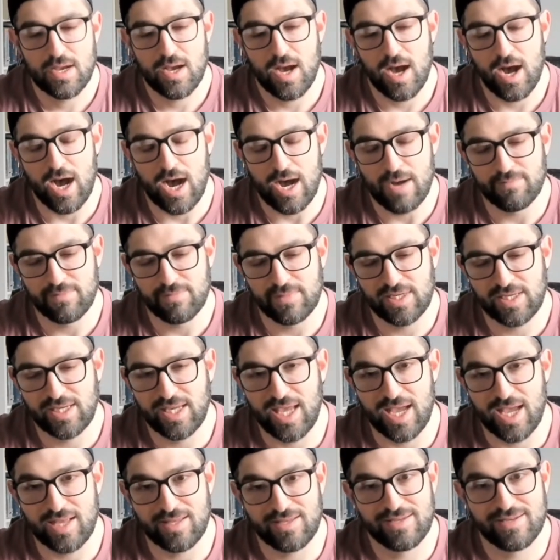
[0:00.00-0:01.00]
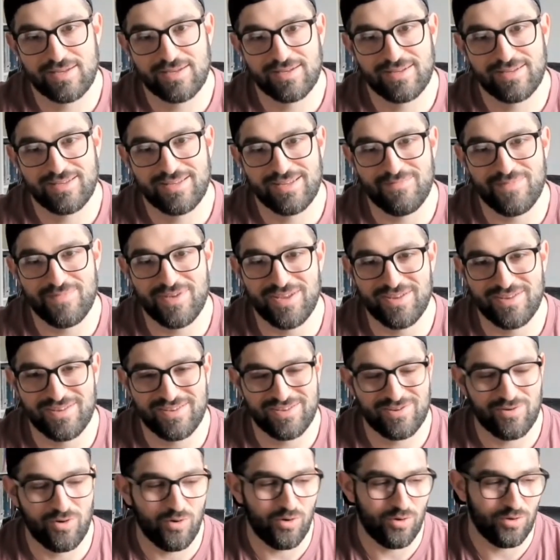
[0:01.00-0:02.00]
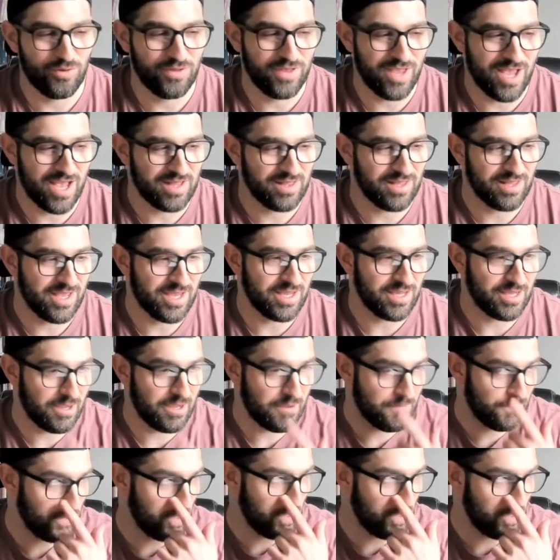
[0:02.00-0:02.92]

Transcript: To be told that, like,